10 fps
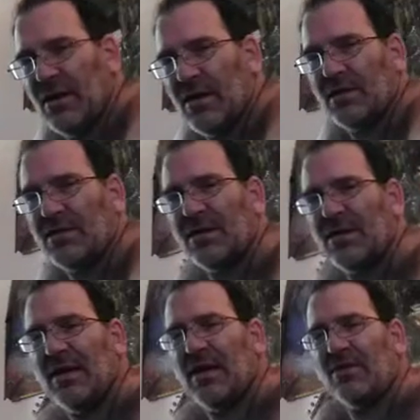nicotine
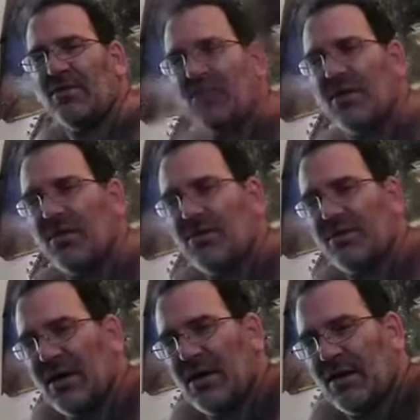down to where it was
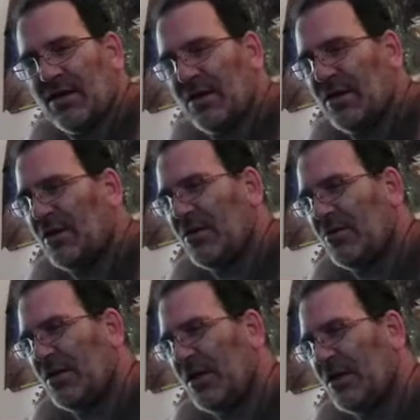like, you know,
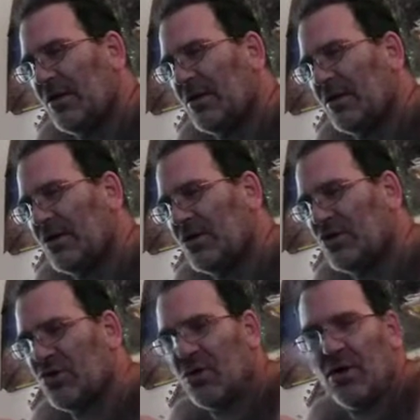like
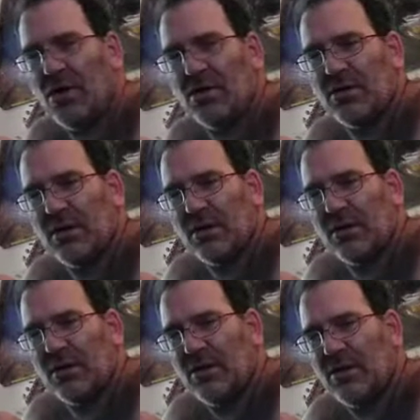strong, like,
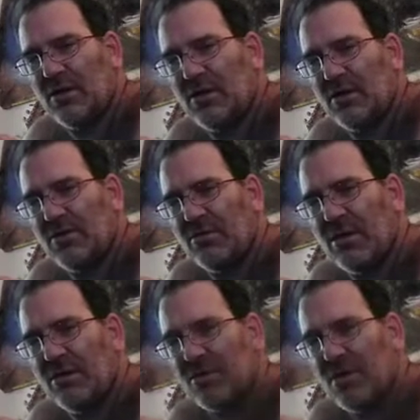you know,
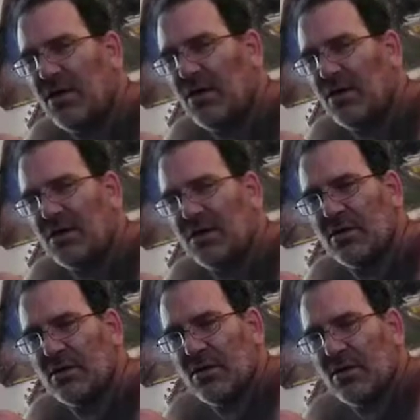a drug.
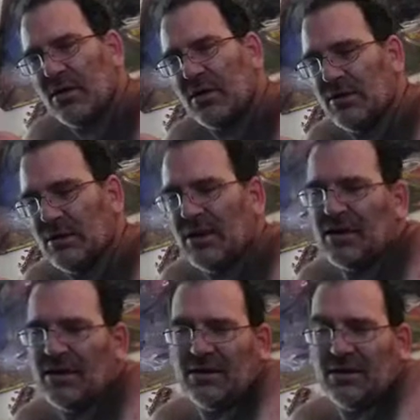
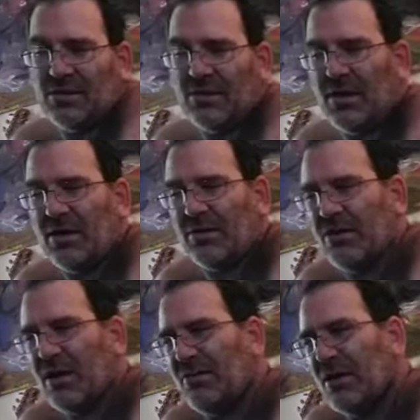It is a drug,
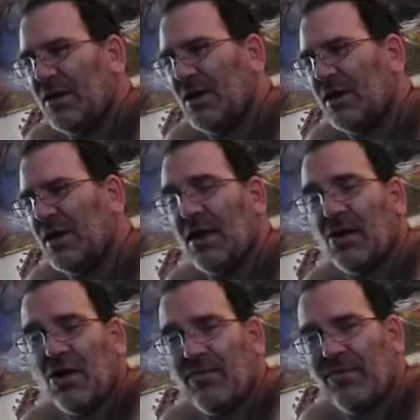but I mean, and not
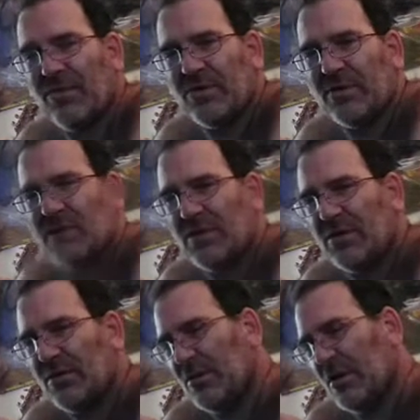harmful
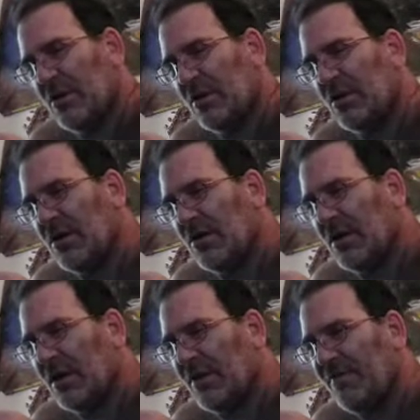still. You know,
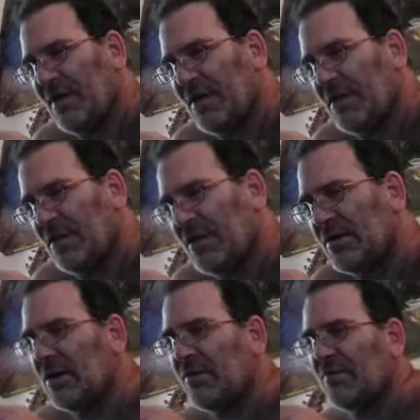like if nicotine
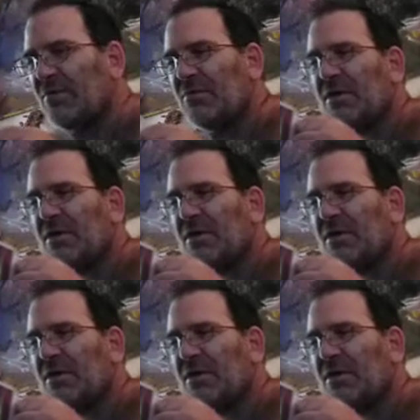itself could be